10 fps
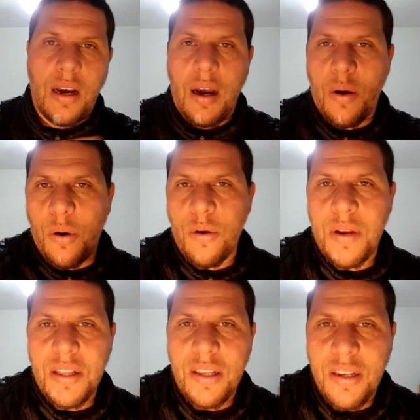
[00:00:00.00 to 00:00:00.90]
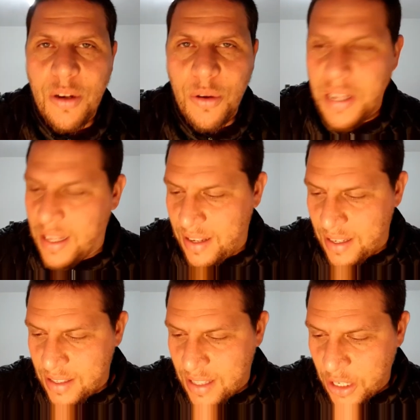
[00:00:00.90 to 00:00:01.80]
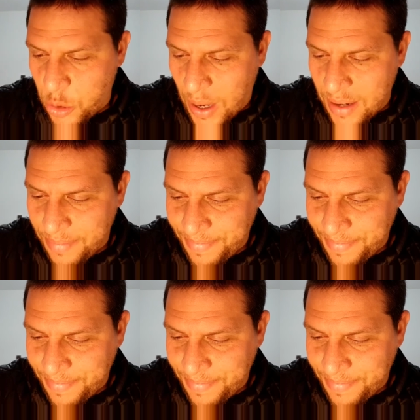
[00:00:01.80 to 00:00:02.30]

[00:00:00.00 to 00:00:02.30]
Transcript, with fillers: are already included in stage one.